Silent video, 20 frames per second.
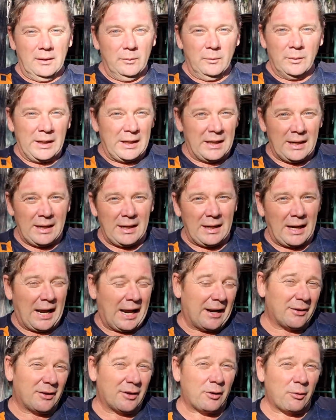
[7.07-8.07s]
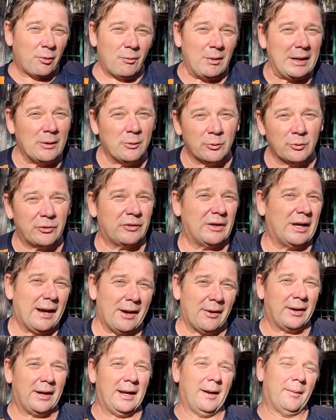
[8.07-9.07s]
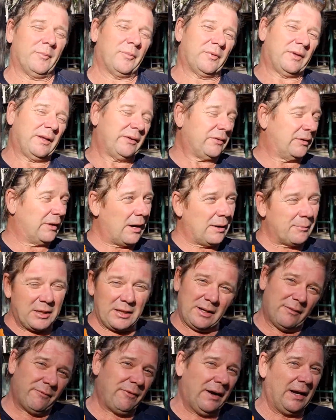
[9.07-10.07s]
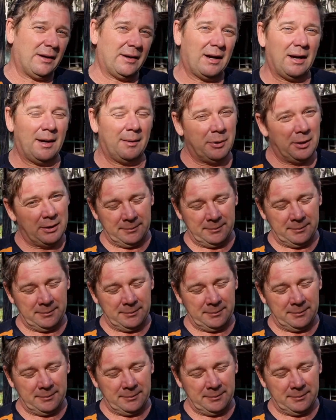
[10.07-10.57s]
We're here at the Kringle Scout Camps. This is going to be the event hub.